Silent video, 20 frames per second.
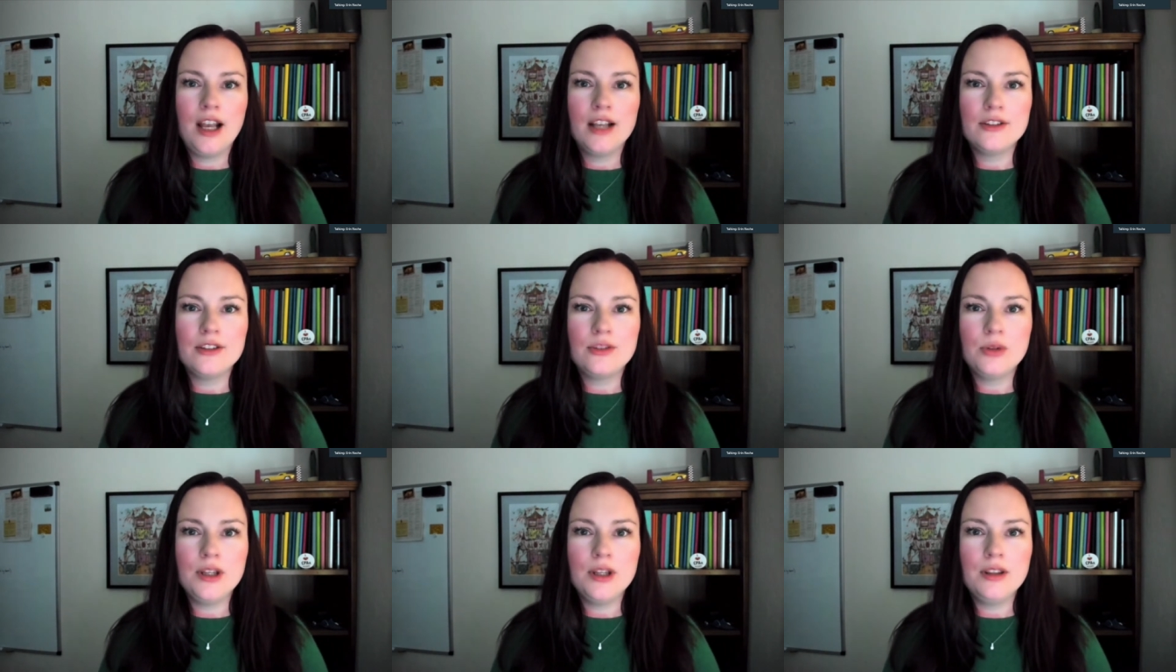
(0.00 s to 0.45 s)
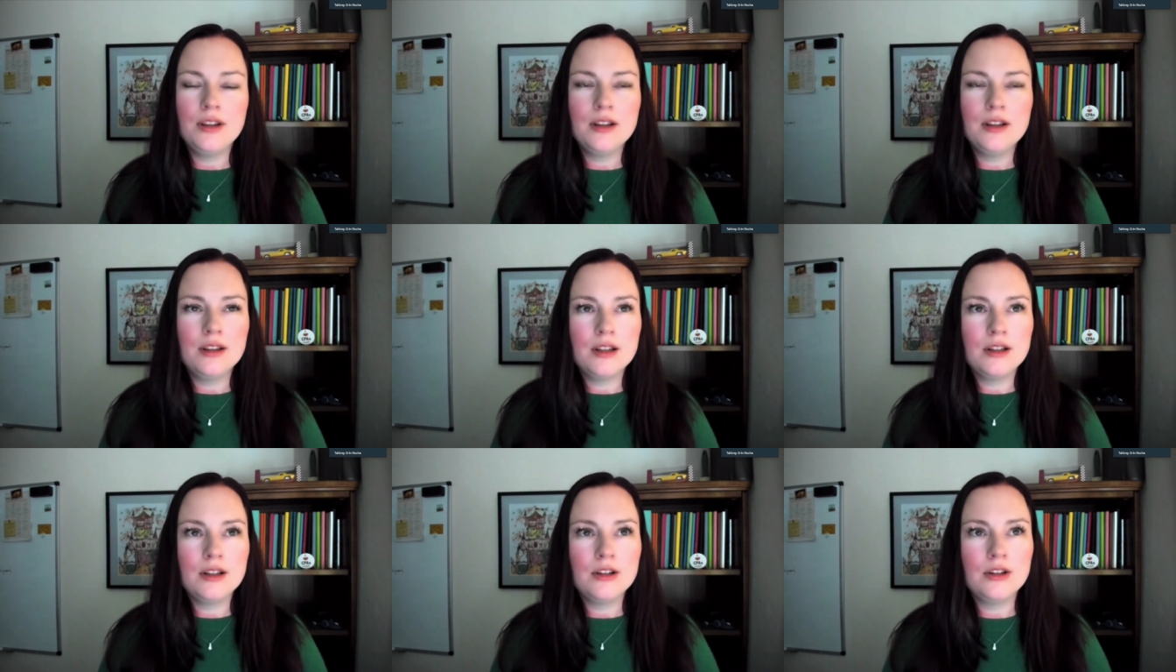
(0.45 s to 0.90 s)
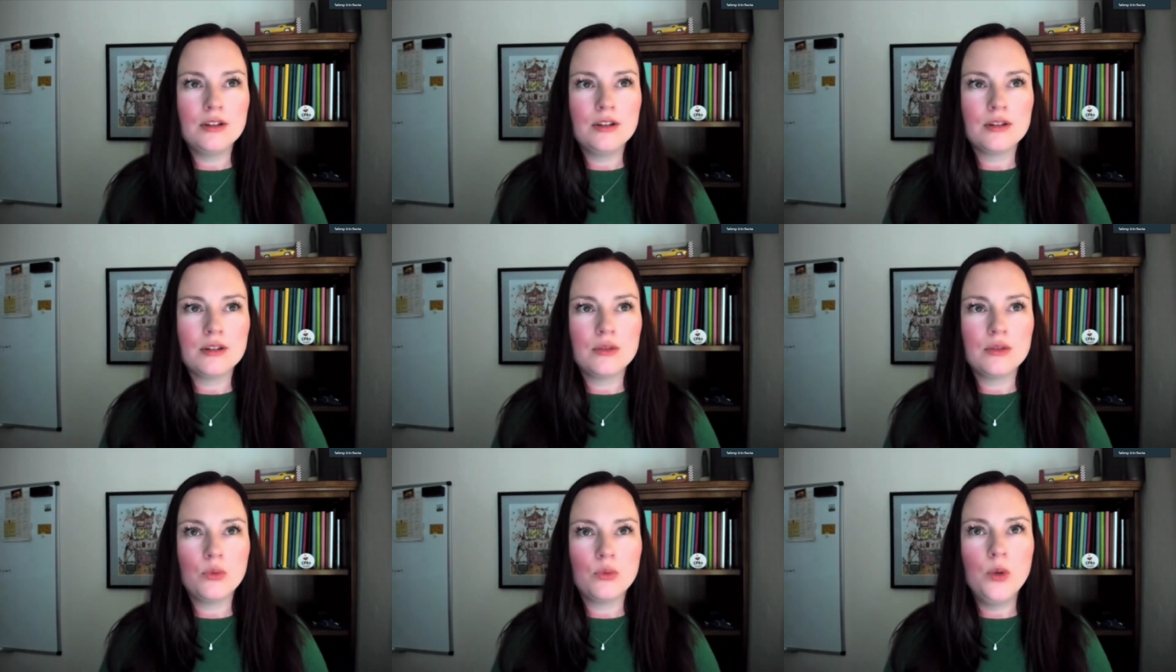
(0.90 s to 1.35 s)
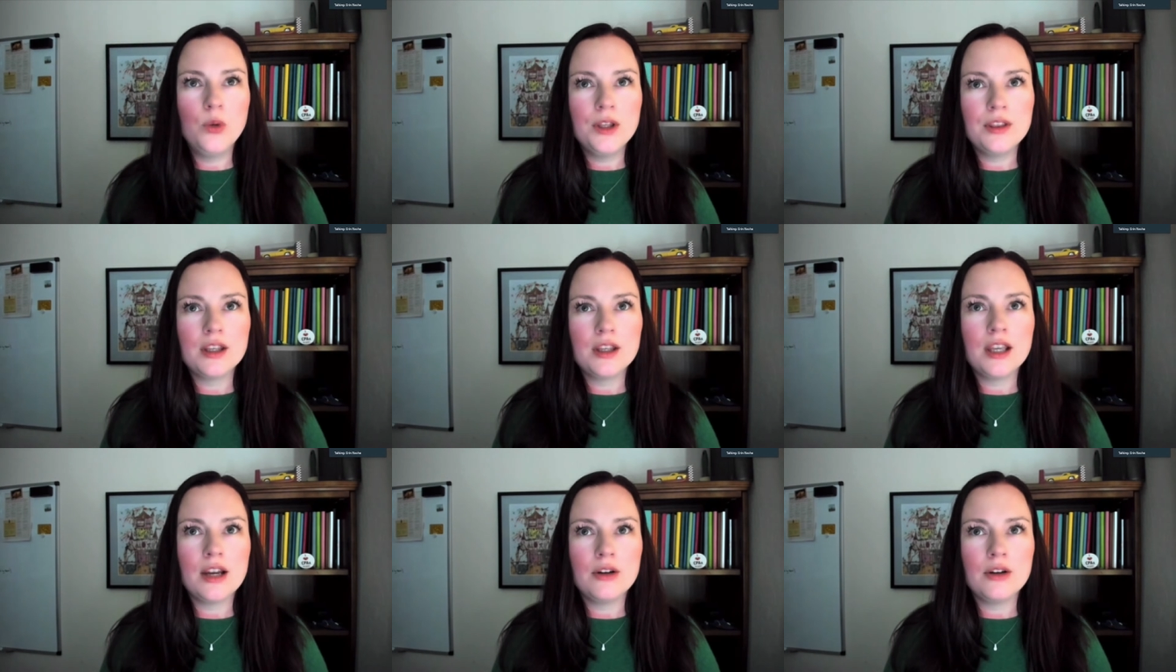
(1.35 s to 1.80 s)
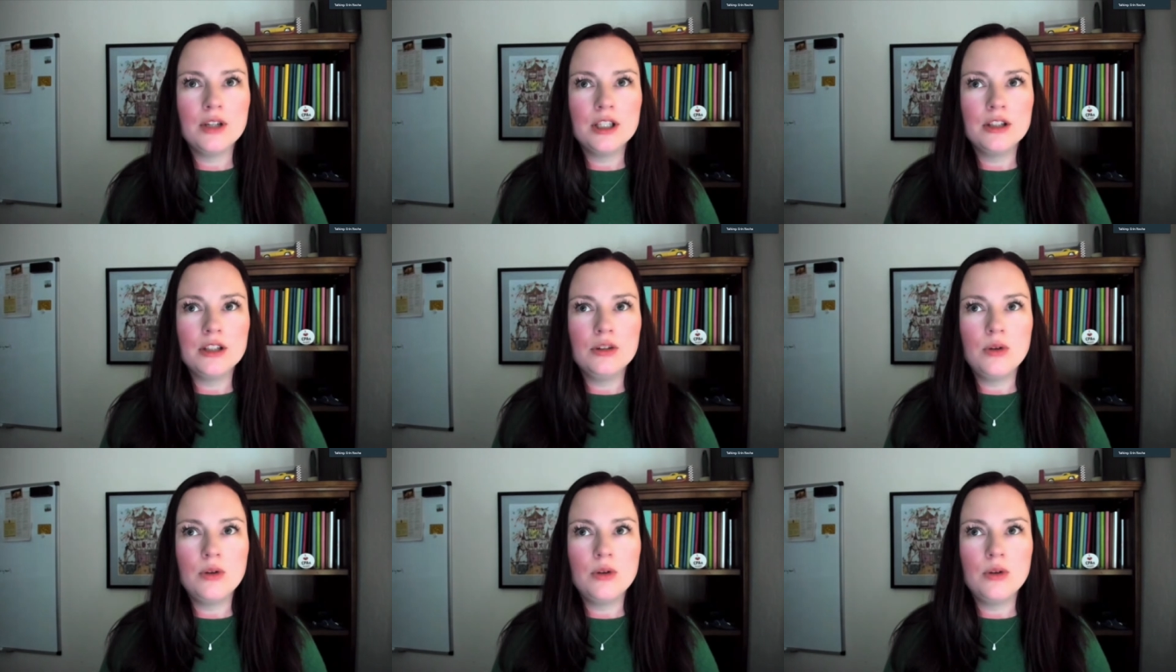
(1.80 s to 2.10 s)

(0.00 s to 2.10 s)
So I think that with accounting,